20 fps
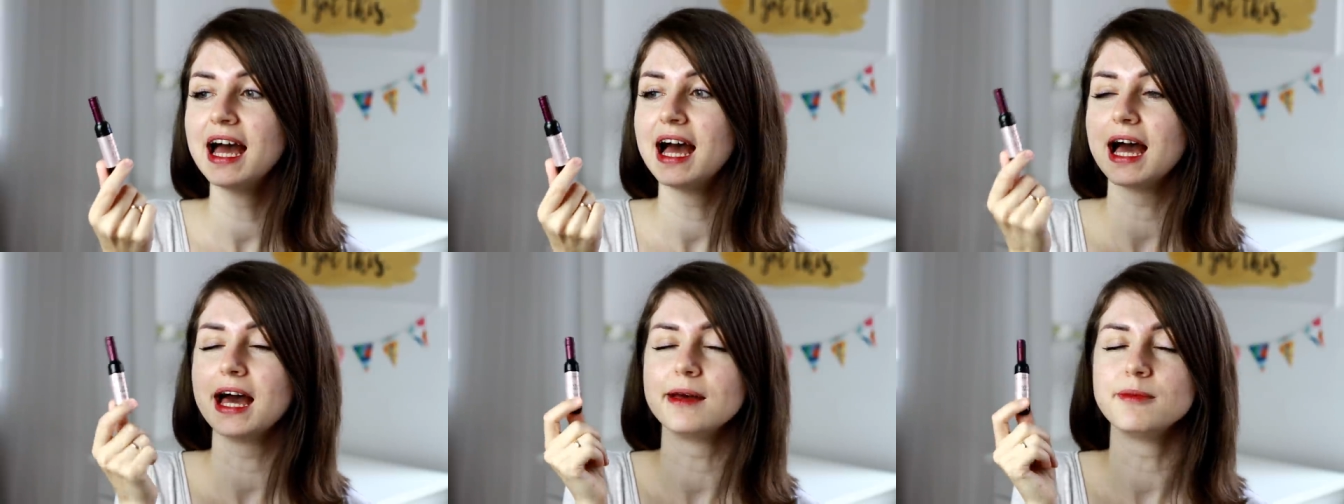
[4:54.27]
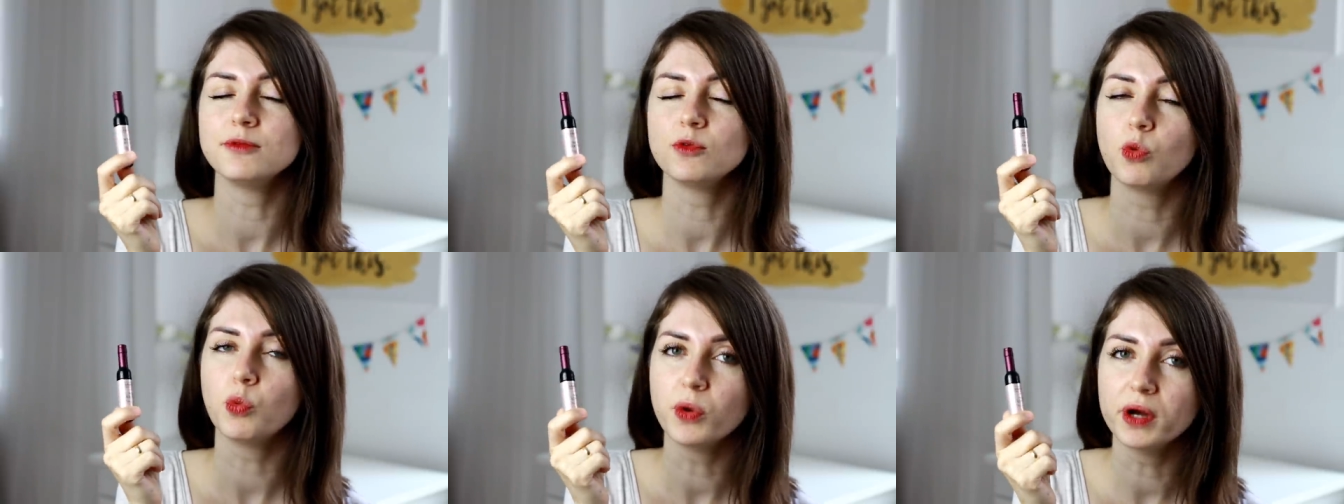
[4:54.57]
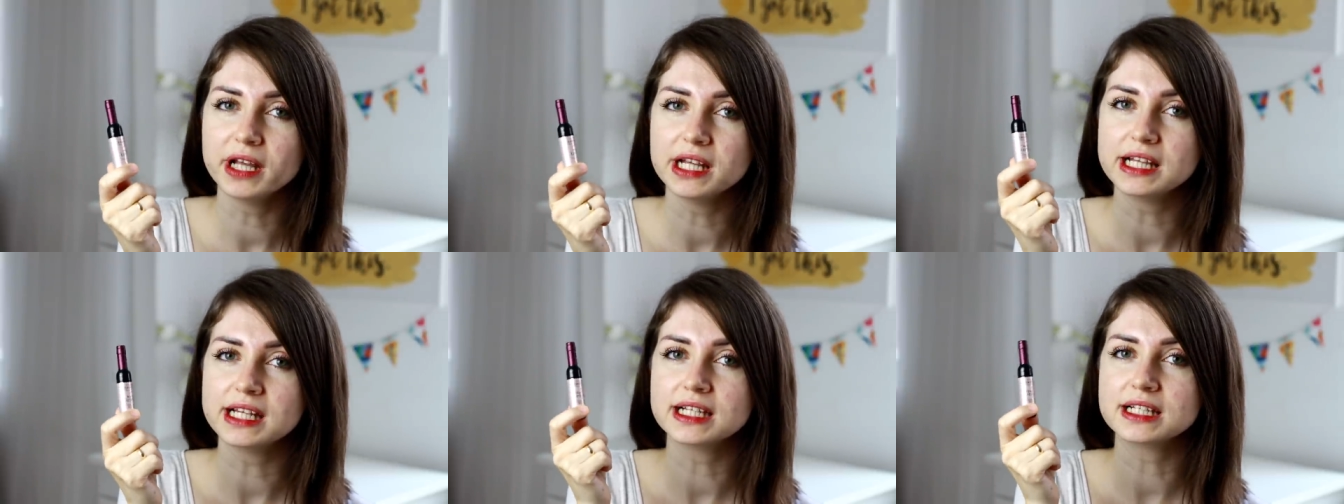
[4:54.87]
I'm
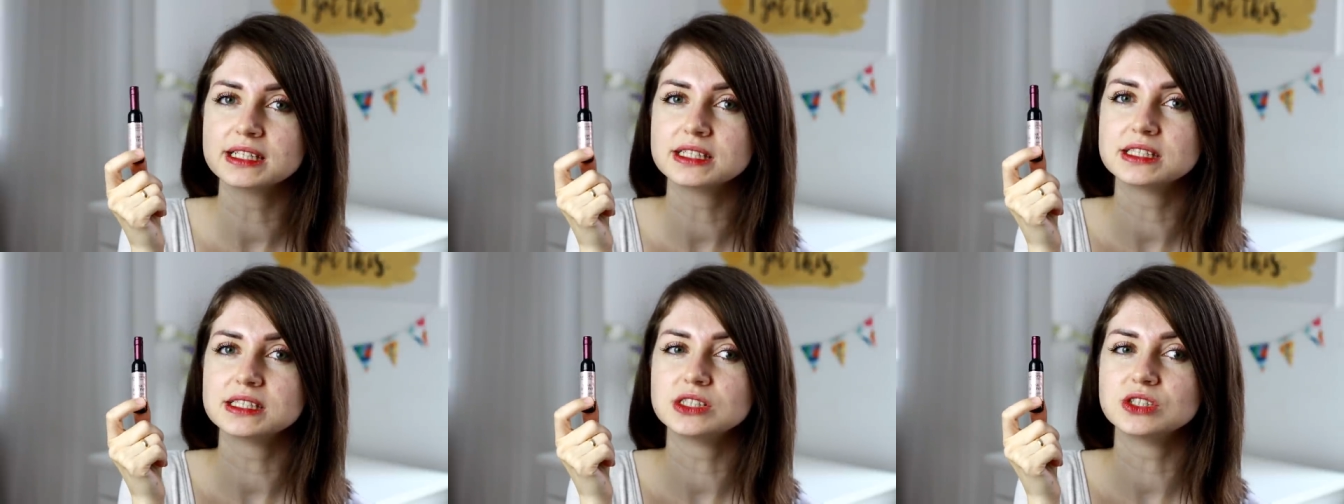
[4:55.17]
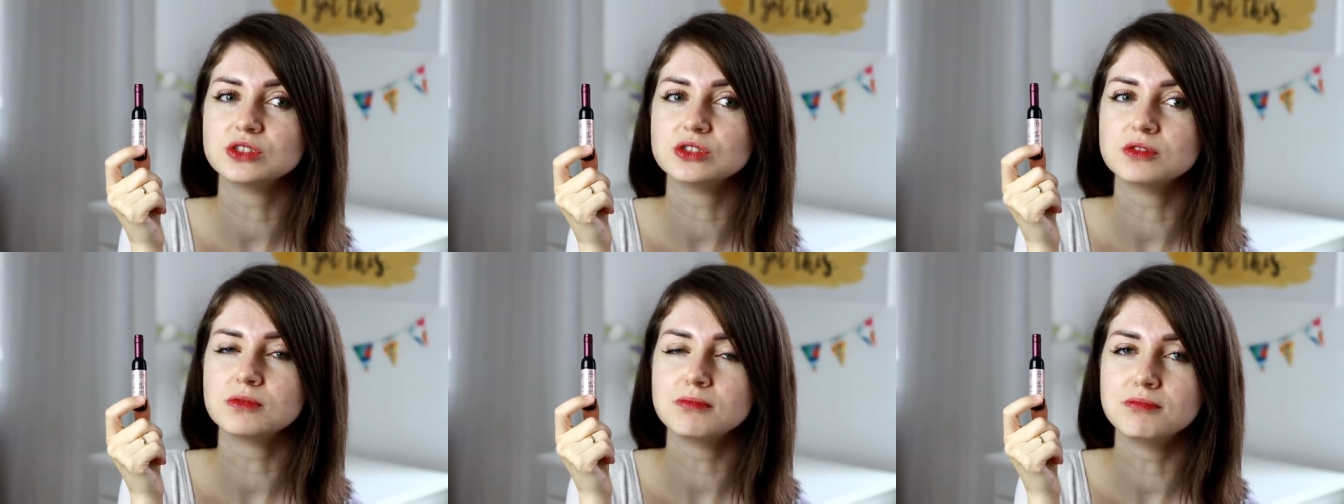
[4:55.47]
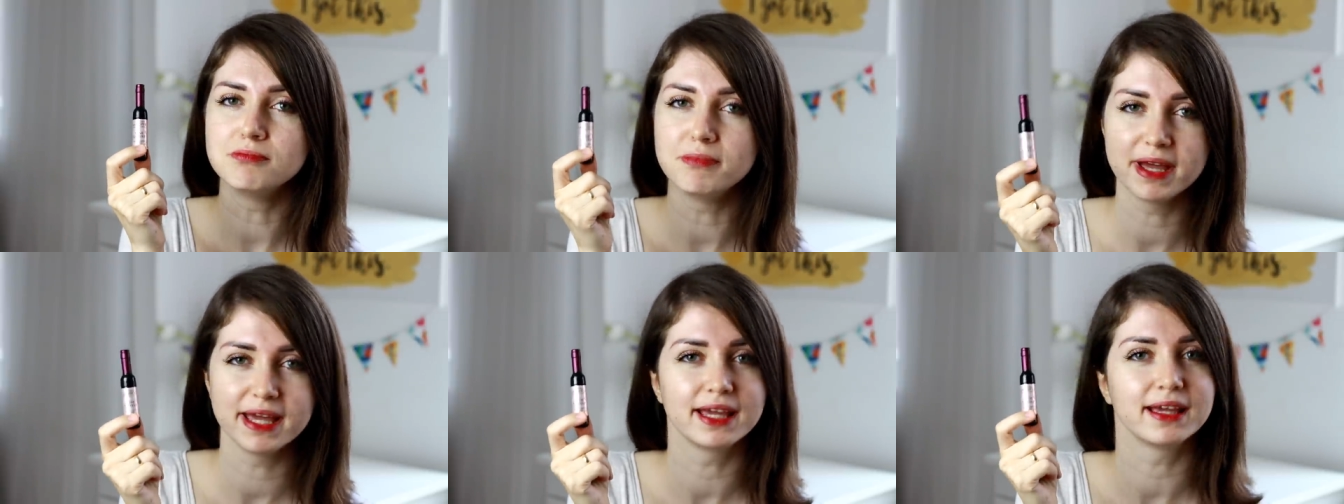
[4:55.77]
willing to
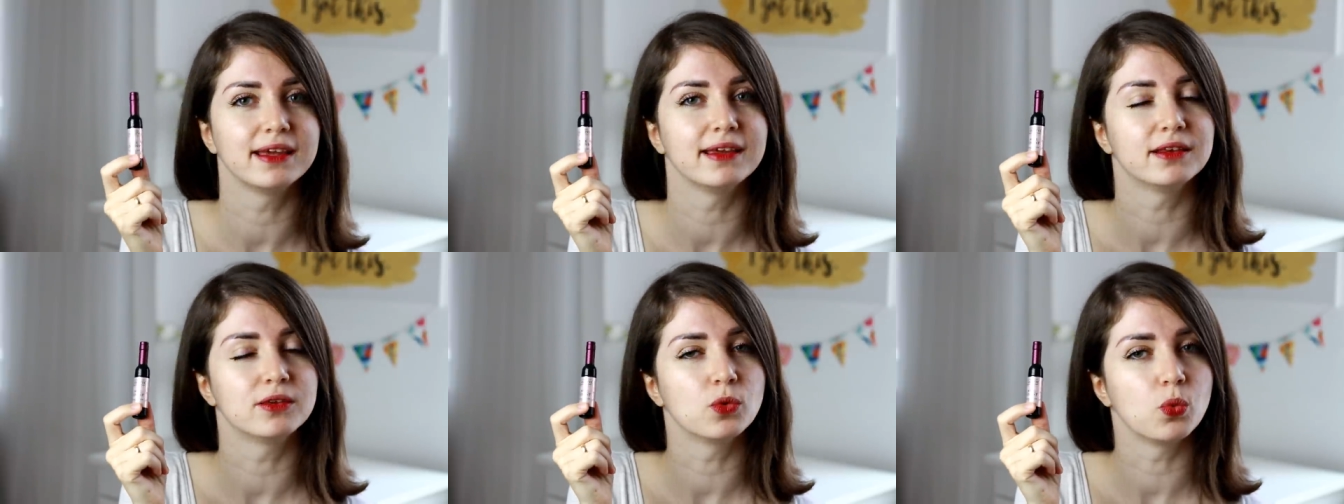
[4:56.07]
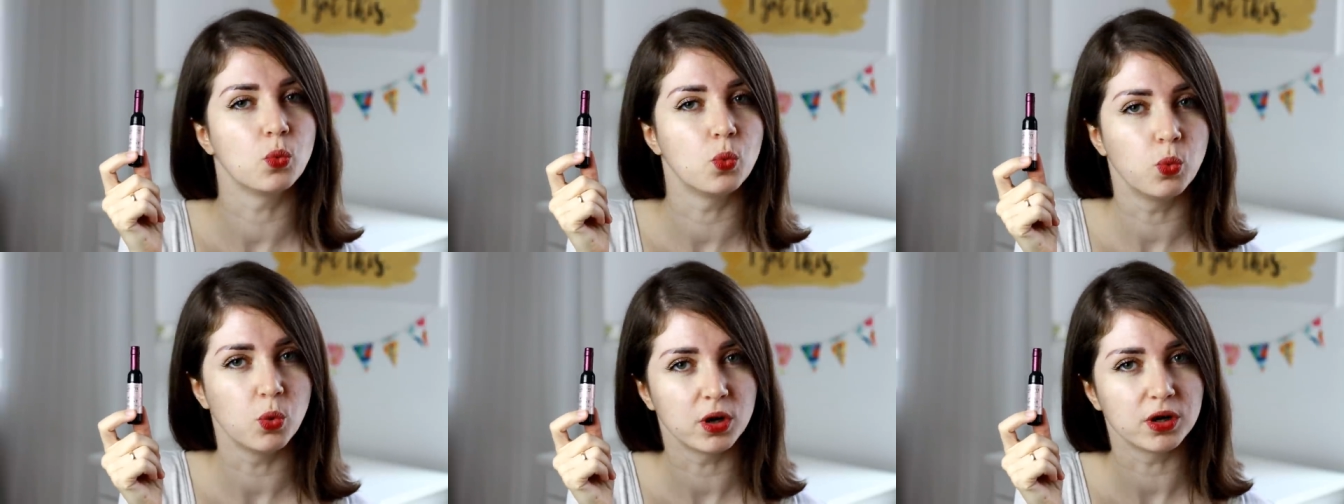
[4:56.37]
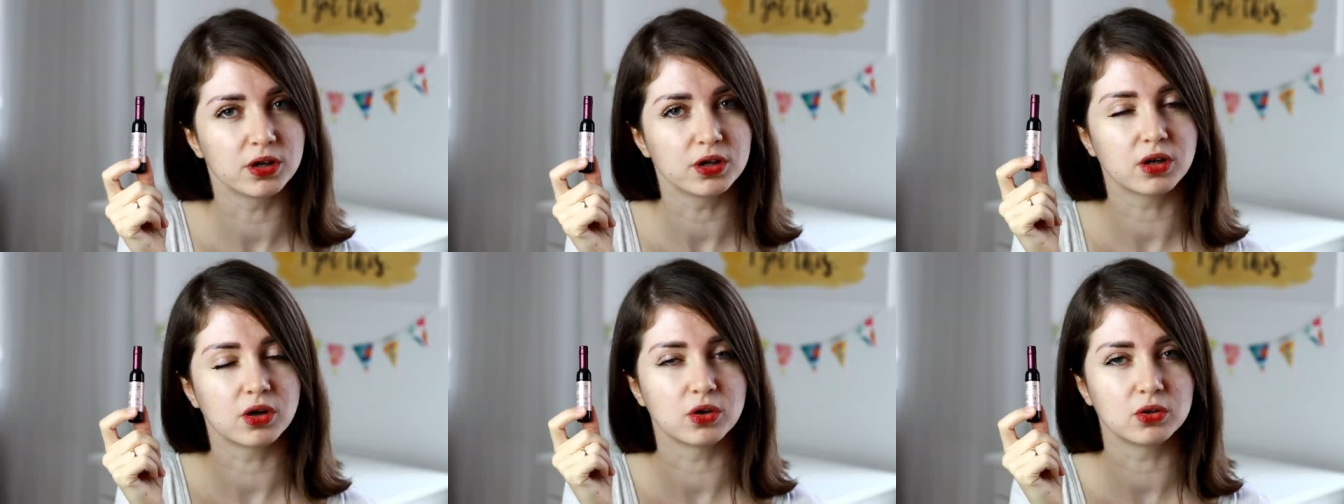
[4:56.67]
make it
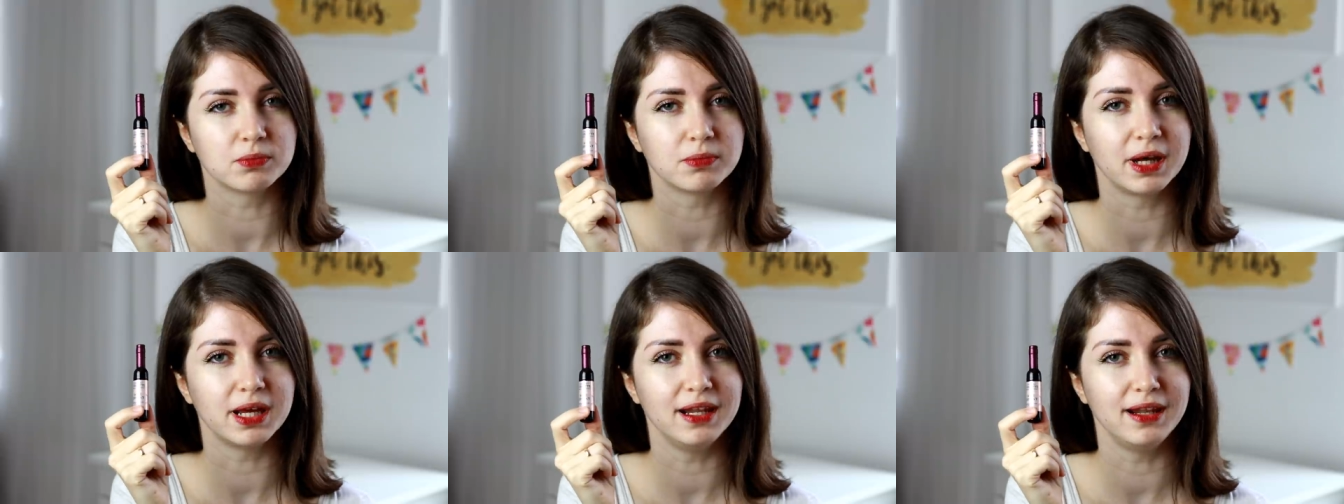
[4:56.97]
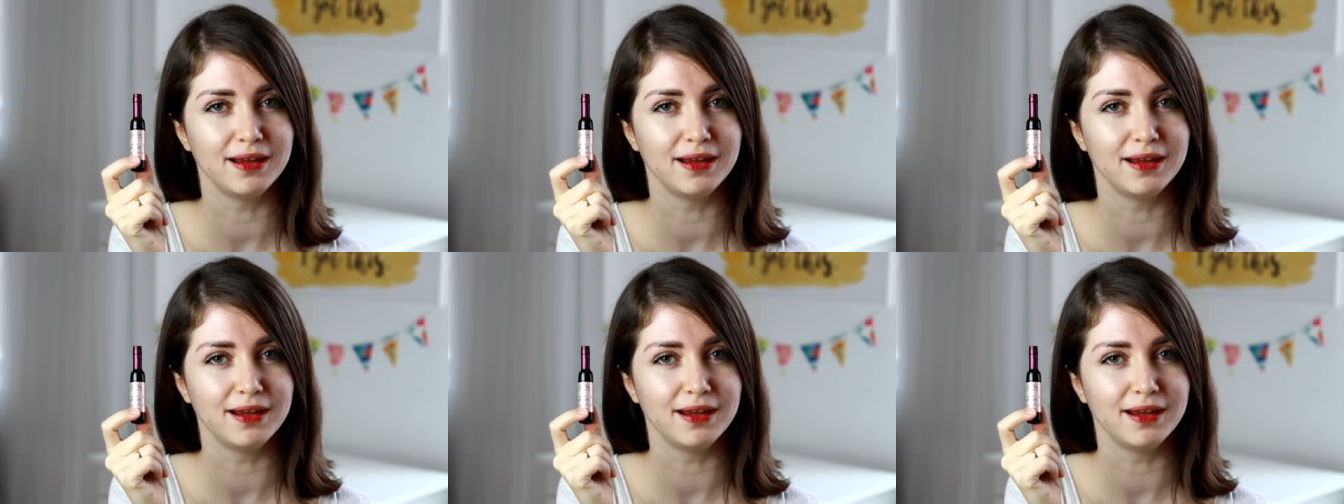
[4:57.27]
work on my